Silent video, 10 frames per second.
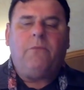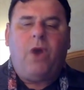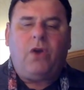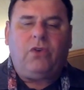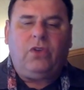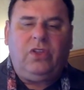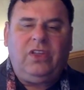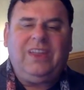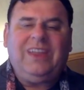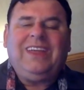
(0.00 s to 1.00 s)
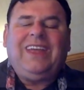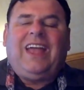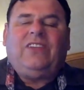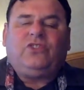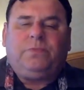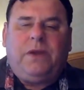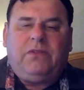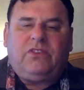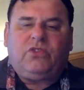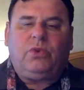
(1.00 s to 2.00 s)
moral and
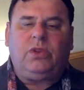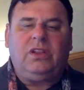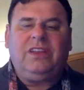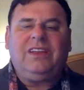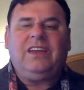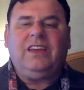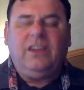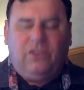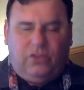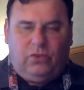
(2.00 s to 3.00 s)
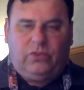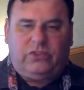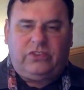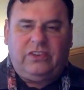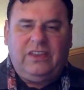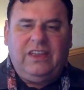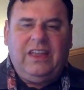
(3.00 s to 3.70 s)
spiritual issues.